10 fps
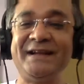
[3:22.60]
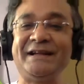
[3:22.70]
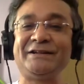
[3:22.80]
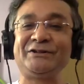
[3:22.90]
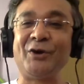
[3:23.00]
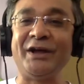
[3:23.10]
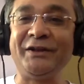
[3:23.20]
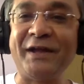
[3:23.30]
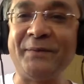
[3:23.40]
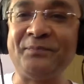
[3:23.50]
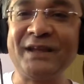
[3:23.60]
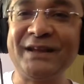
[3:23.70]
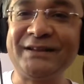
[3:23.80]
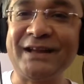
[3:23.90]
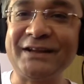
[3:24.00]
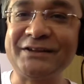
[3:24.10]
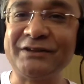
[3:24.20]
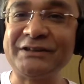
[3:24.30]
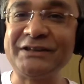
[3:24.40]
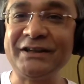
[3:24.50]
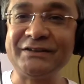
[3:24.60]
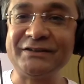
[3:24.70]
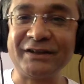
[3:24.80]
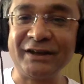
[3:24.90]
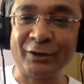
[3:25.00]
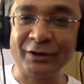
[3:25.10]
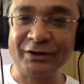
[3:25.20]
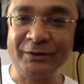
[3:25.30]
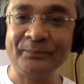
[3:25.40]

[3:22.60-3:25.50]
so, anyway, thanks once again. It's a great honor